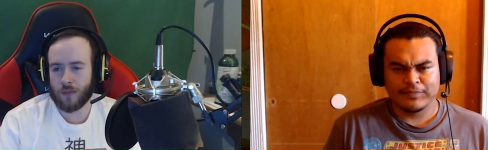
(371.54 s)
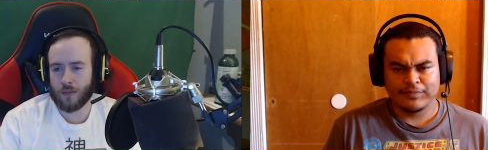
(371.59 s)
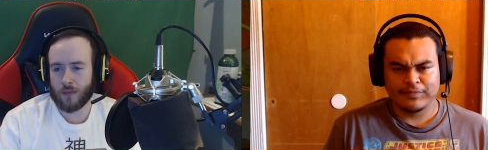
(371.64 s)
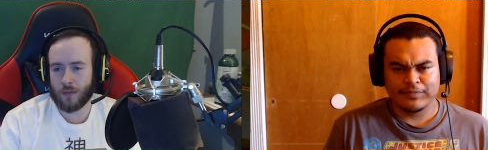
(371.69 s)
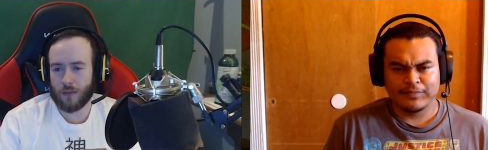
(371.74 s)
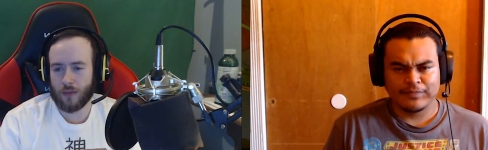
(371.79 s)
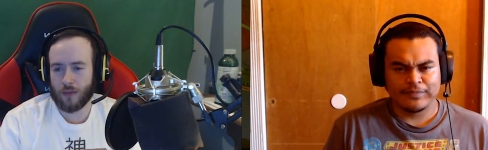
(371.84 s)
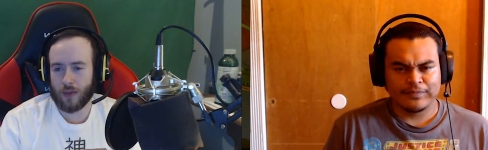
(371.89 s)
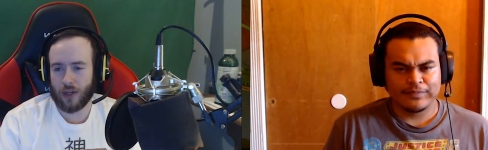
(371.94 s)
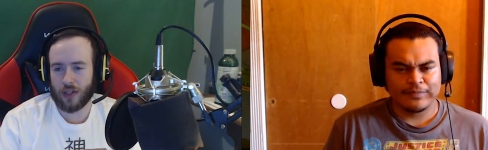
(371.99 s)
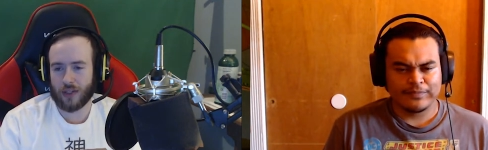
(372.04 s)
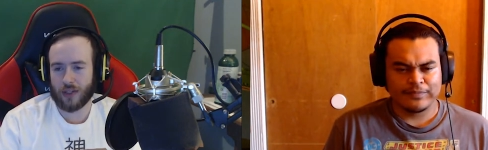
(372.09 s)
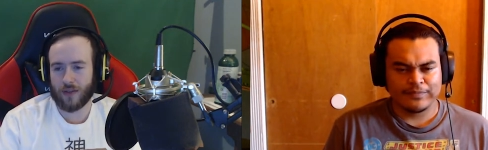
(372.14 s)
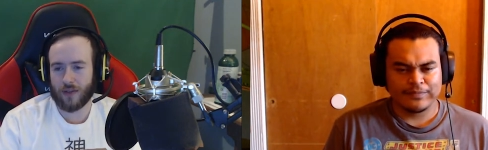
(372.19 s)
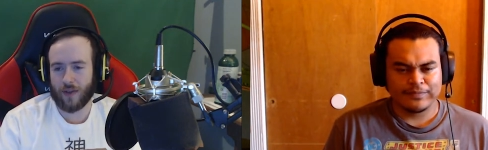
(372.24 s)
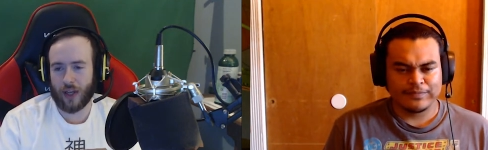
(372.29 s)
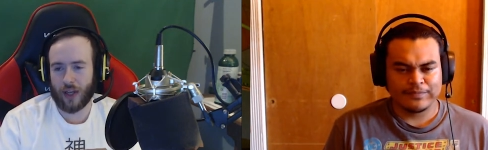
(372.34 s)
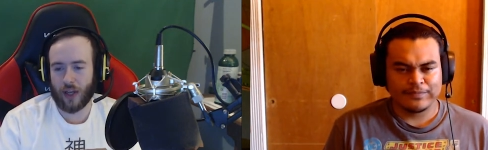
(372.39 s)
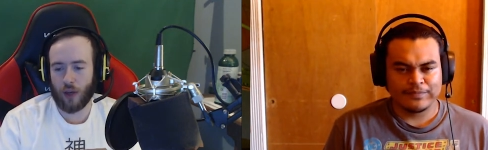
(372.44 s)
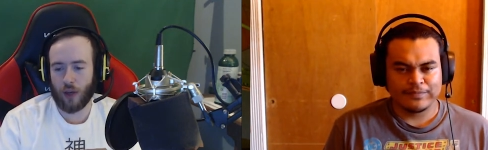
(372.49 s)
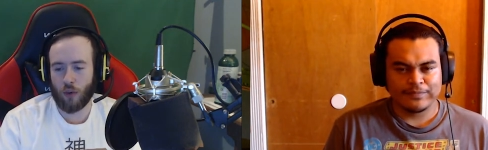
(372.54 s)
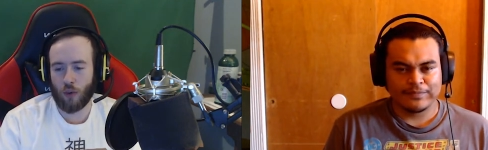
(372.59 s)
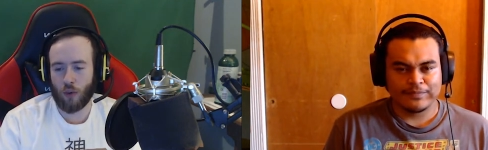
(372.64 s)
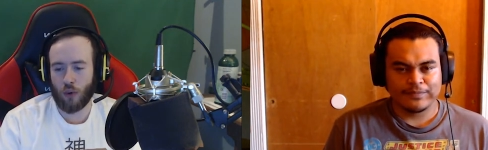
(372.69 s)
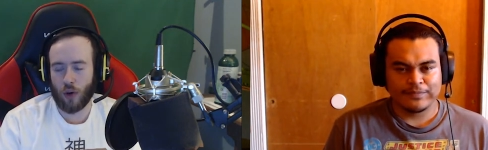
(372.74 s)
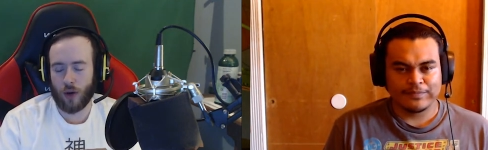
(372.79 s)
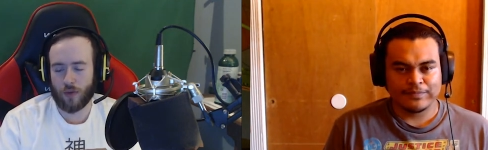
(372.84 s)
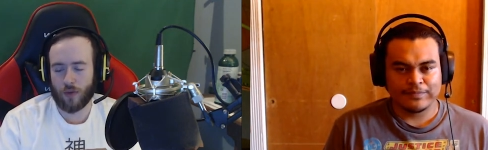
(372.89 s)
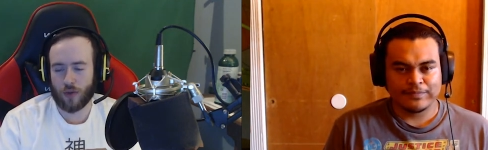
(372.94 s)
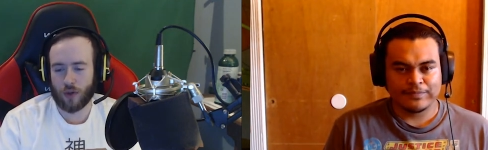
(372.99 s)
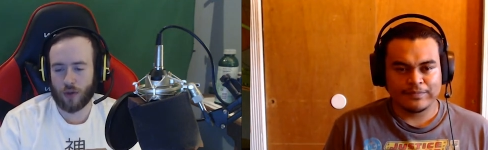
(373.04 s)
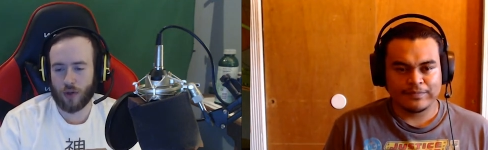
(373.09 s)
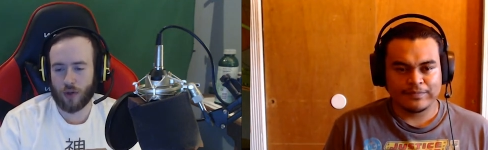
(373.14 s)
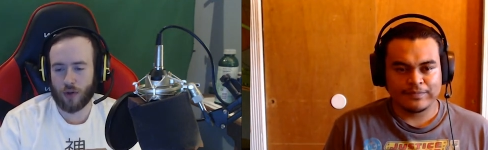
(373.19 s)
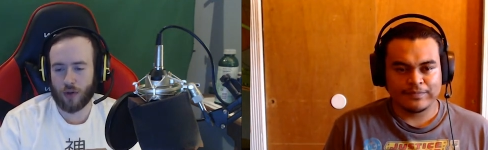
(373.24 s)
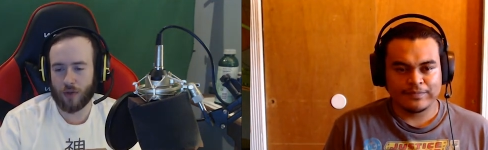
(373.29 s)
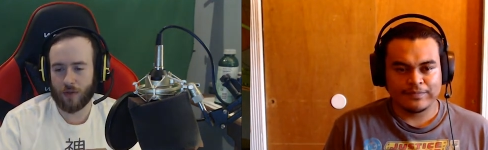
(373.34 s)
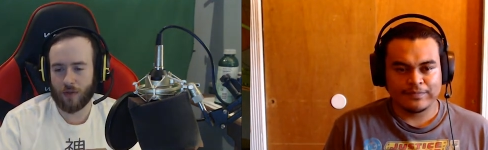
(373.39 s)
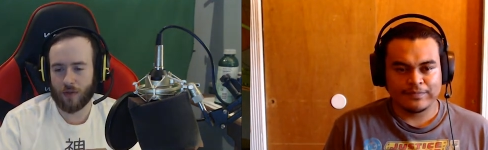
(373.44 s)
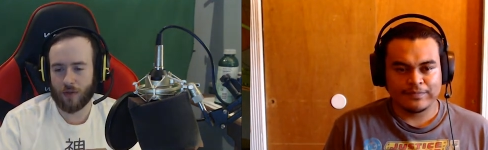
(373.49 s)
Speaker 1: It is a Viking war after all.
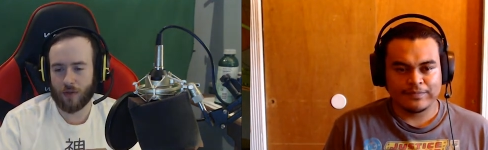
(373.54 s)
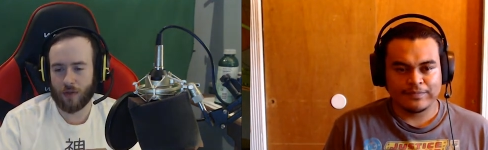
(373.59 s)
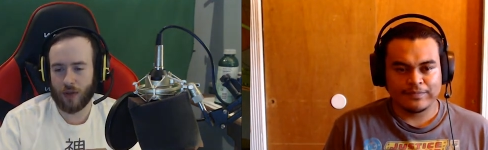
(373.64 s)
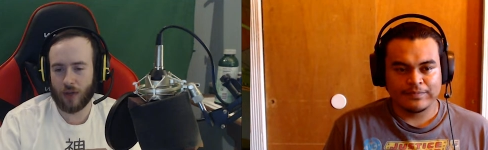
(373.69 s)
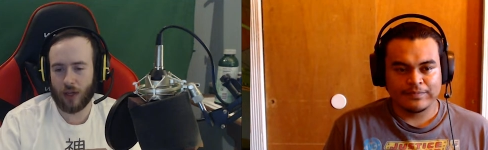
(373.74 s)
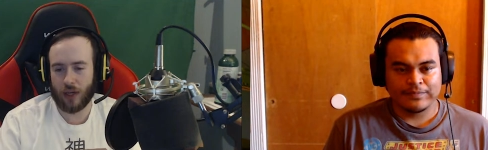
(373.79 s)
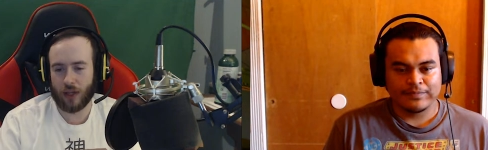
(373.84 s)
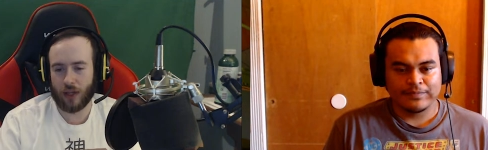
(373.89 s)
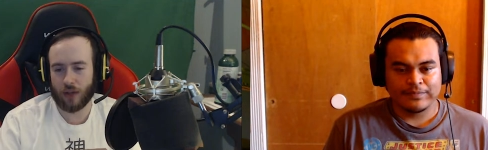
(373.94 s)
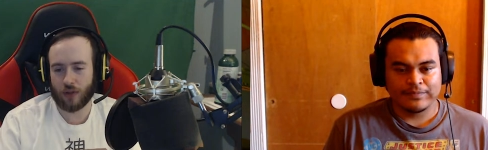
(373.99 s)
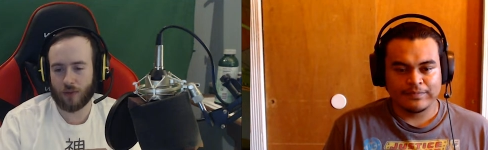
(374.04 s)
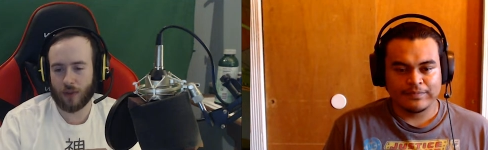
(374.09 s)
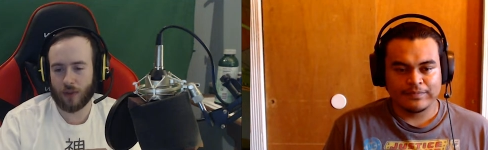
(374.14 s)
An Englishman.